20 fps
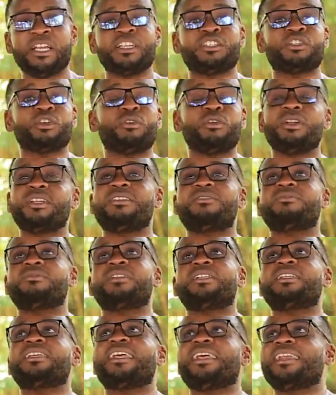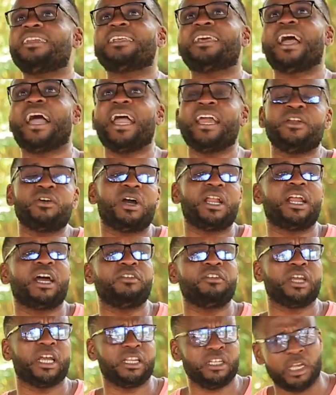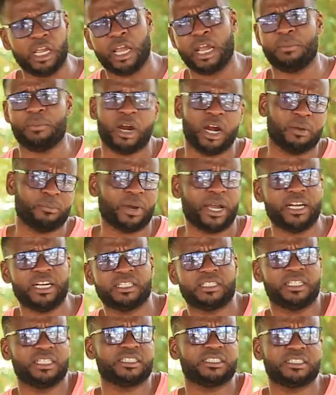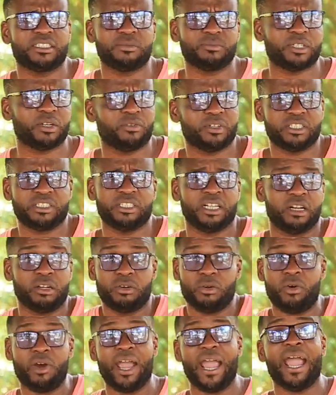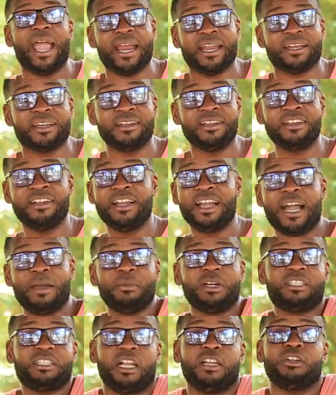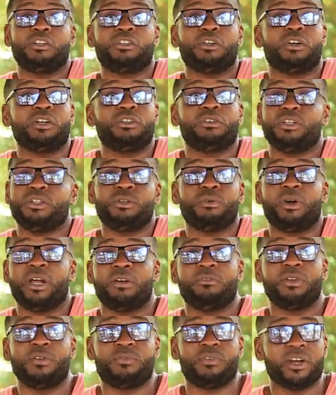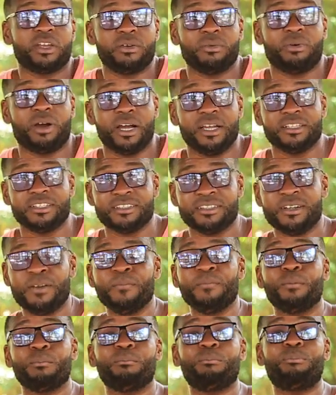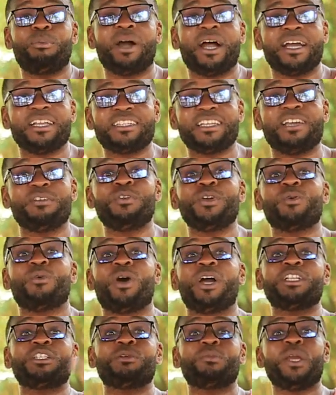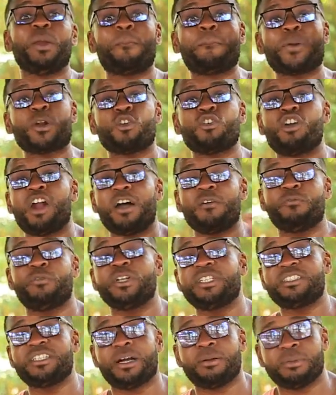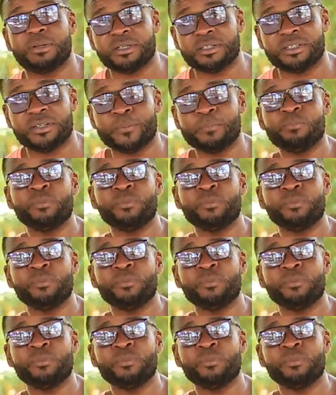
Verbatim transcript: So I know a lot of you guys, yeah, Marc, but I just to some stuff to sell. Go ahead. I'm not telling you don't do it. Do whatever the fuck you want. But if you want to be profitable,